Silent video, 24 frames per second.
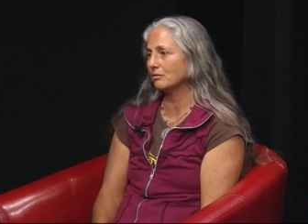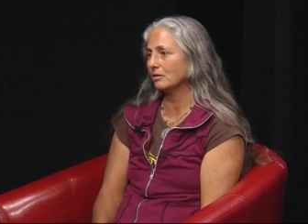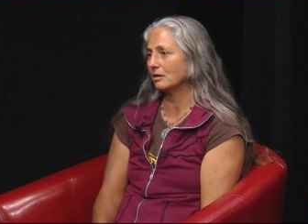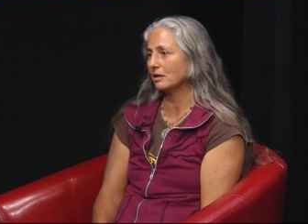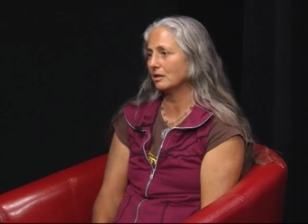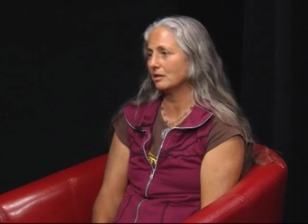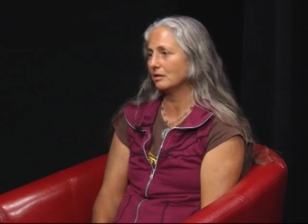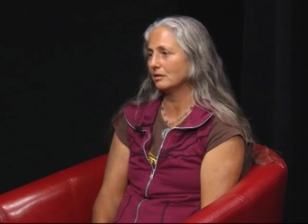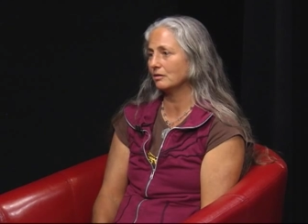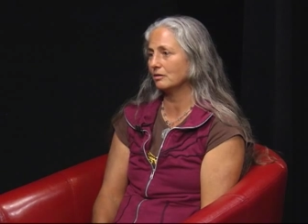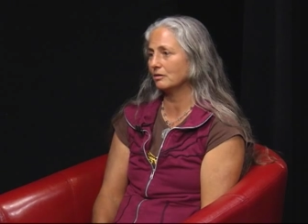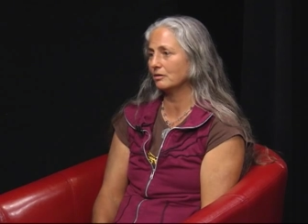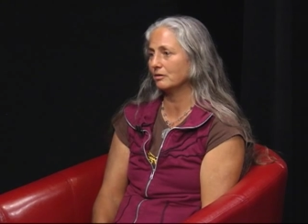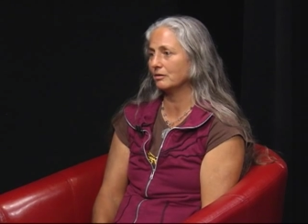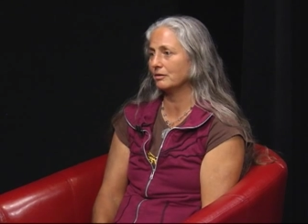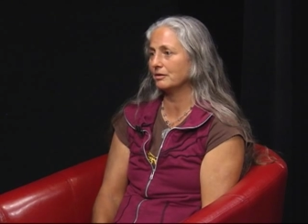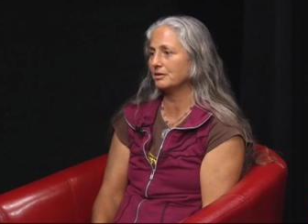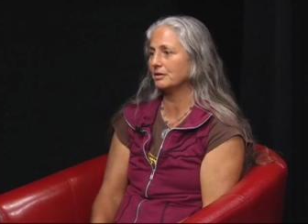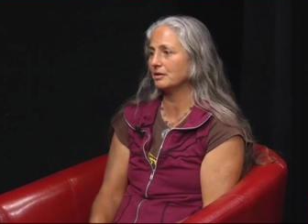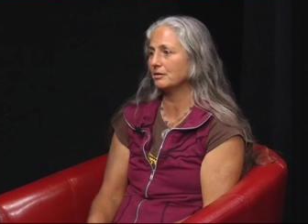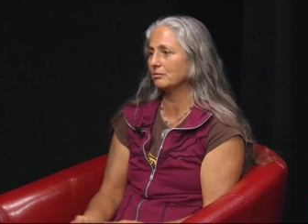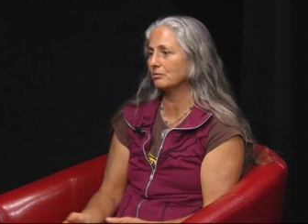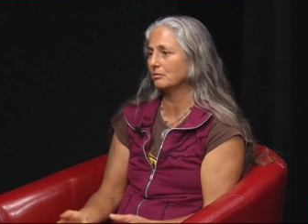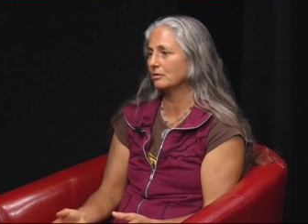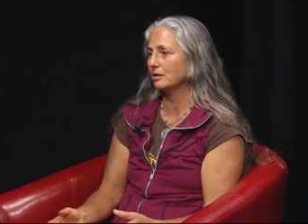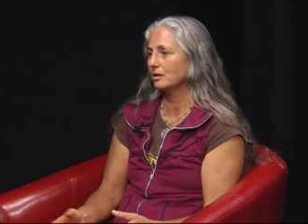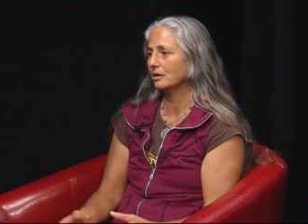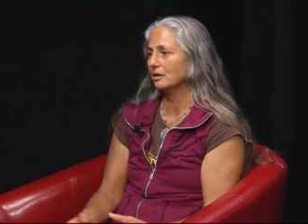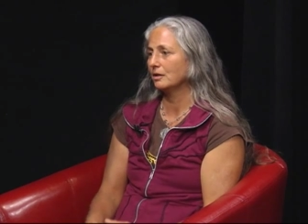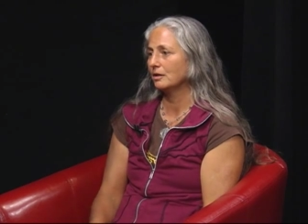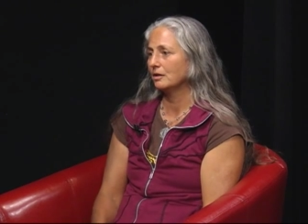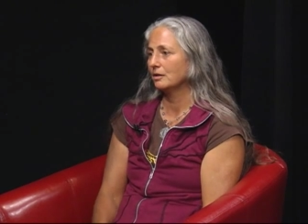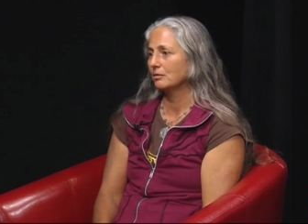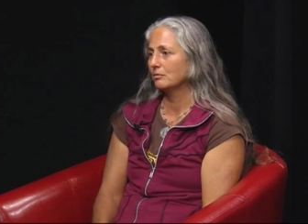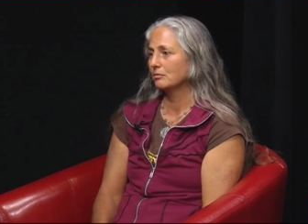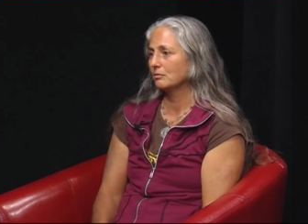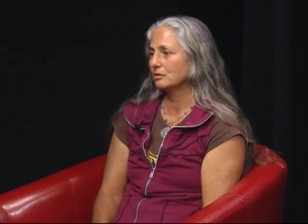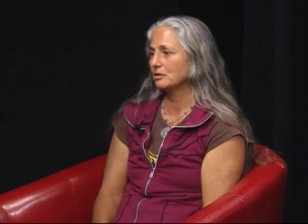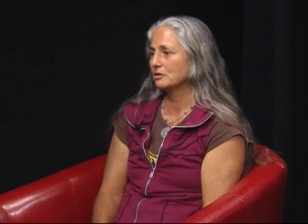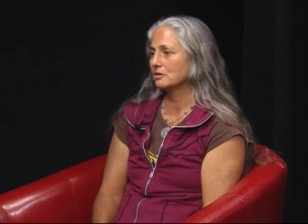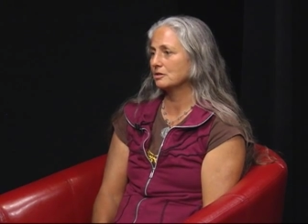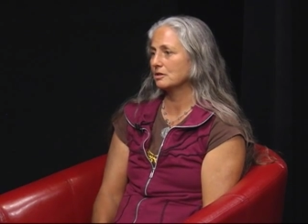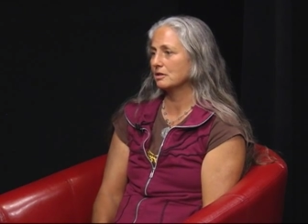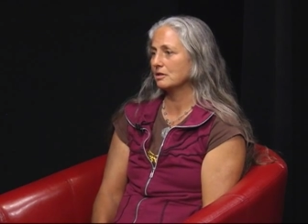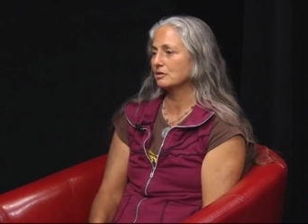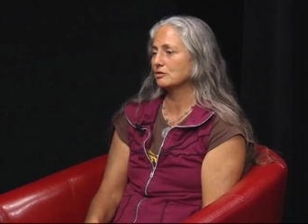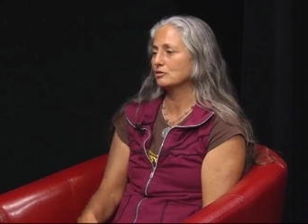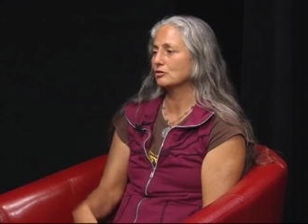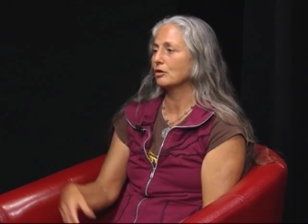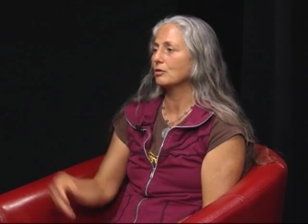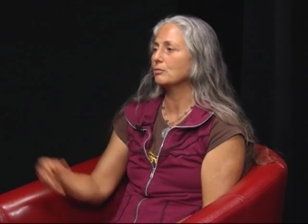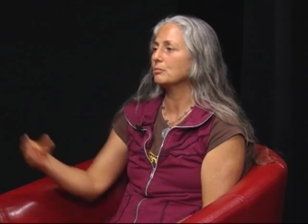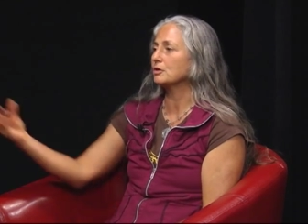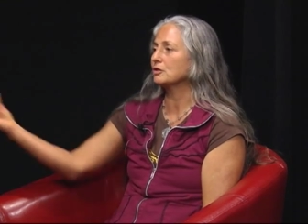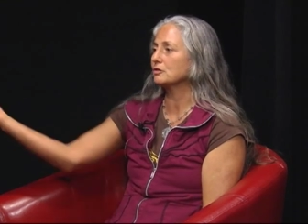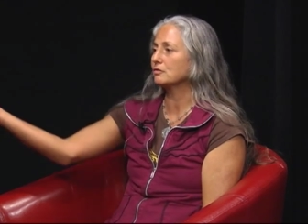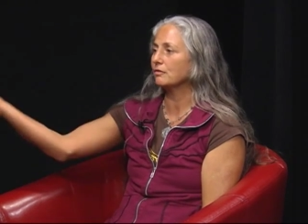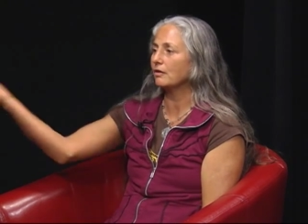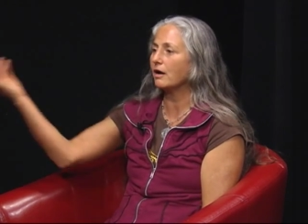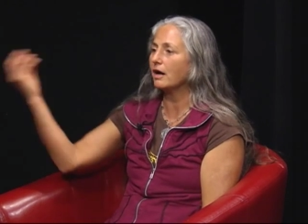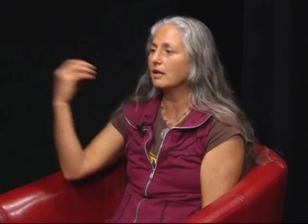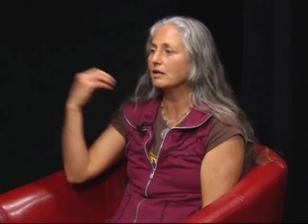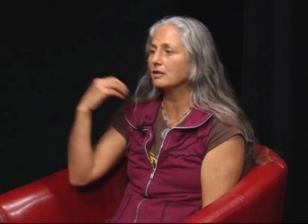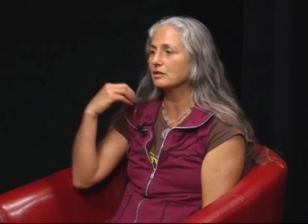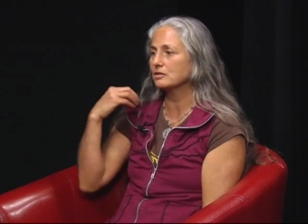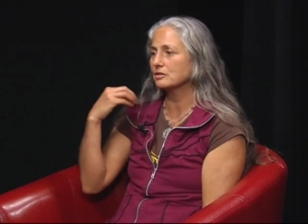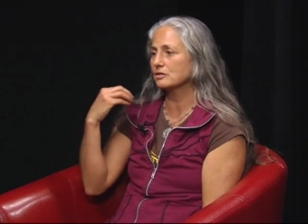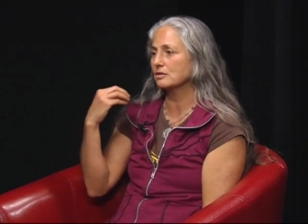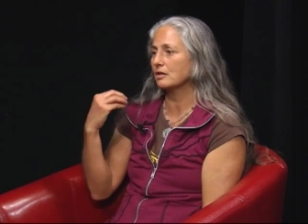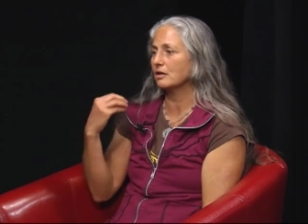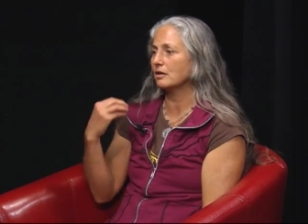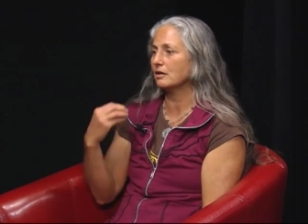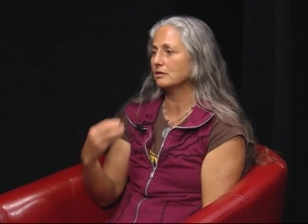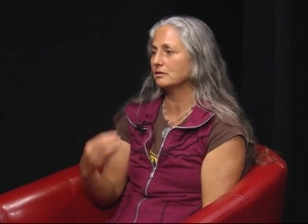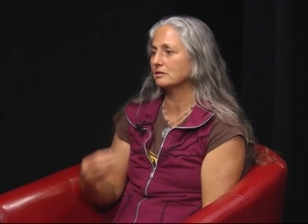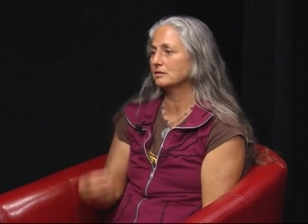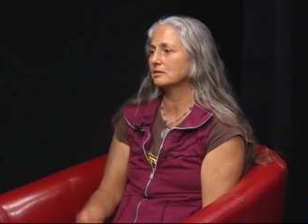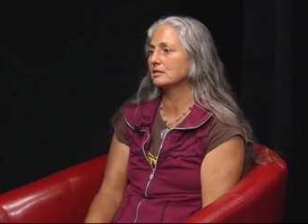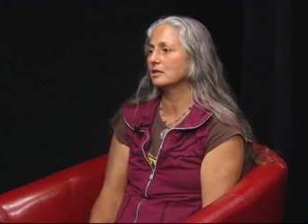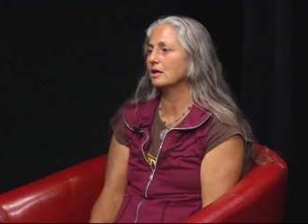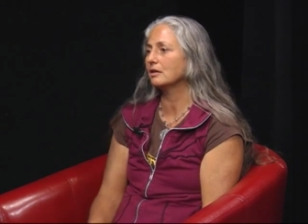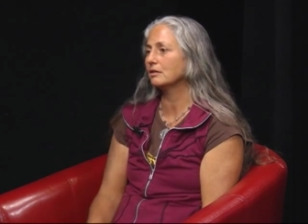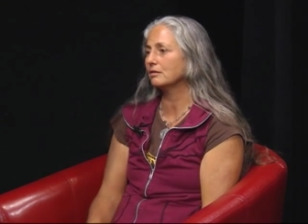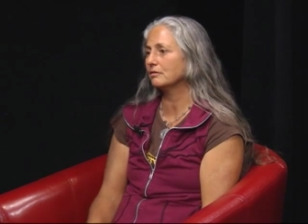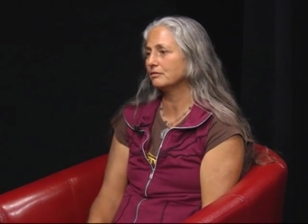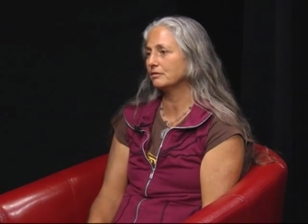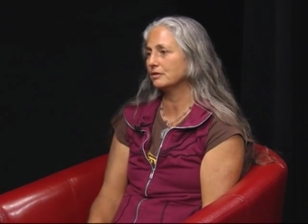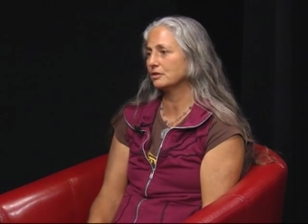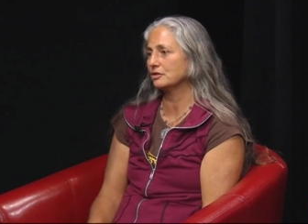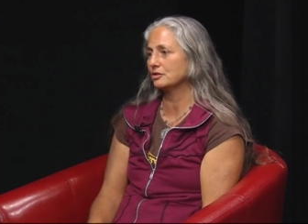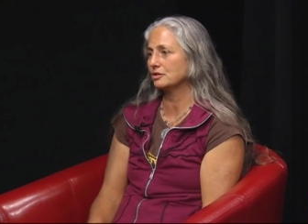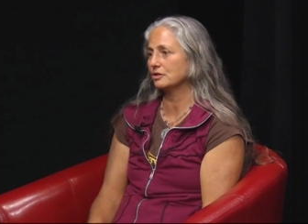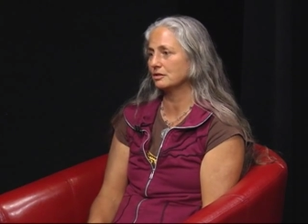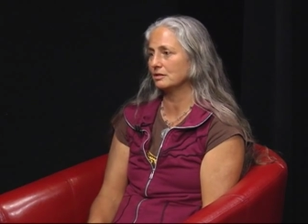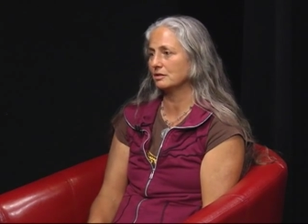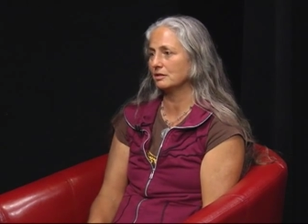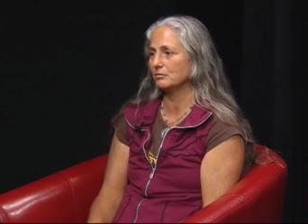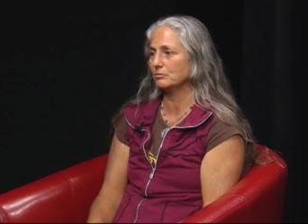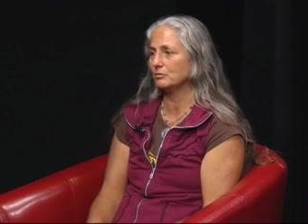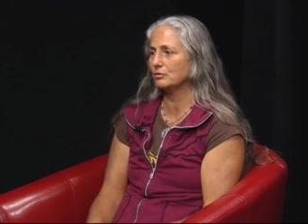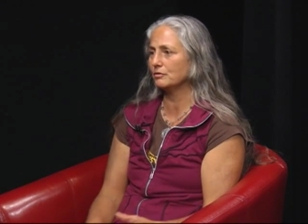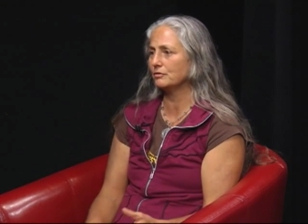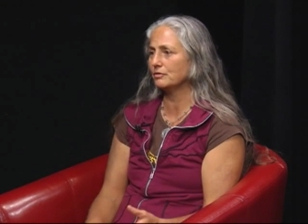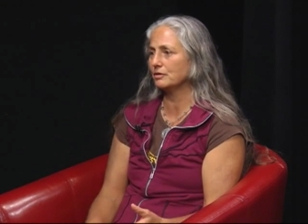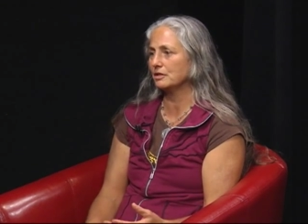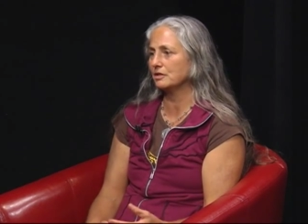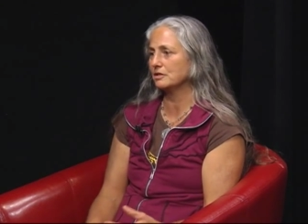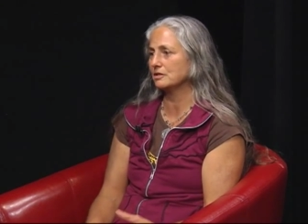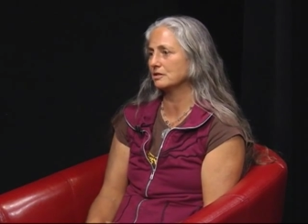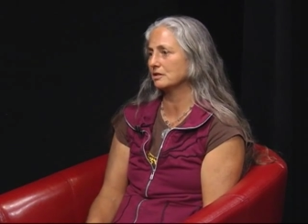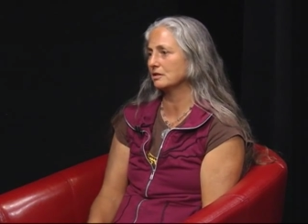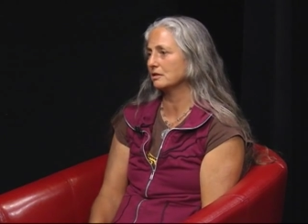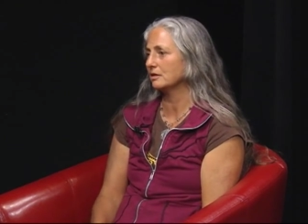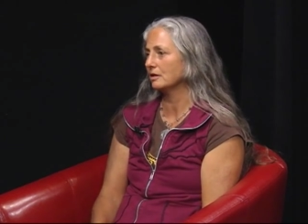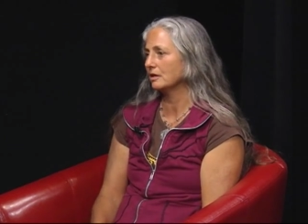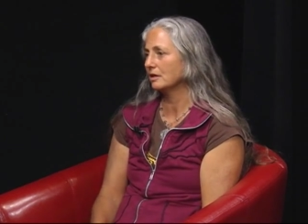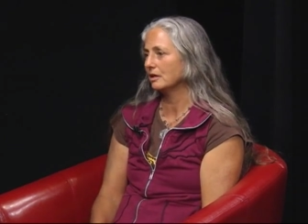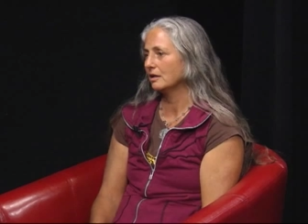way, you know, and then we see so much violence on television and movies, and